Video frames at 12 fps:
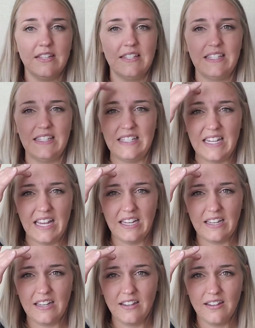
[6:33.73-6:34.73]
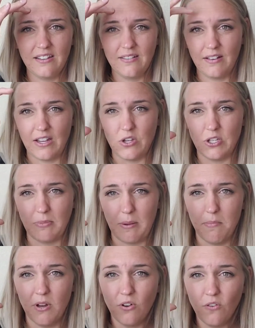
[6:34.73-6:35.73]
Sick, I use my
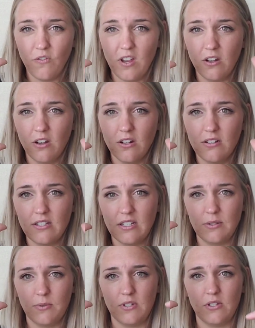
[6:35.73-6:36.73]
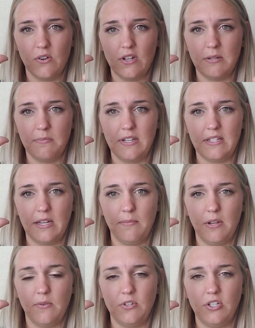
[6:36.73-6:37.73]
middle fingers. This one's going to my
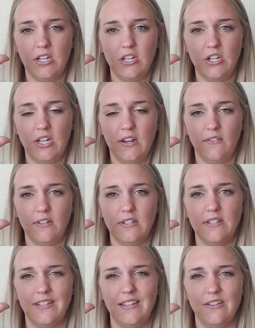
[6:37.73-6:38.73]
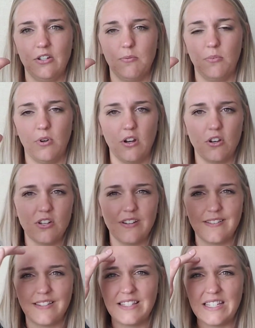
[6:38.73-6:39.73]
stomach, which again, you can't really see. You could put on your
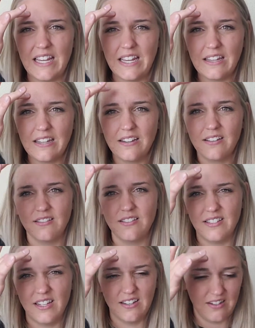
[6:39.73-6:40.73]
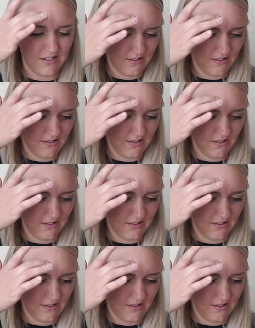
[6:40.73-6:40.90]
chest, sick, sick.